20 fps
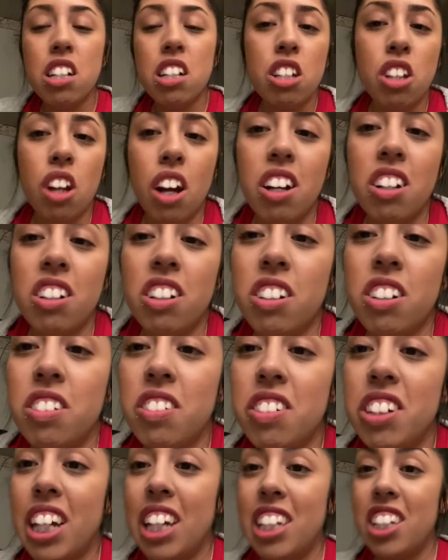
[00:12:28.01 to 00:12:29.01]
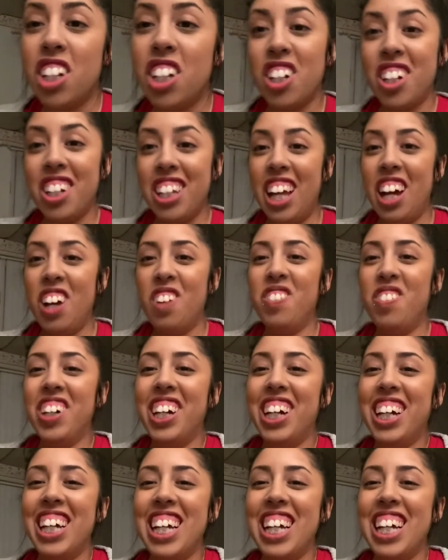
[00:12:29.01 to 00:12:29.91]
I don't know if you guys heard that, but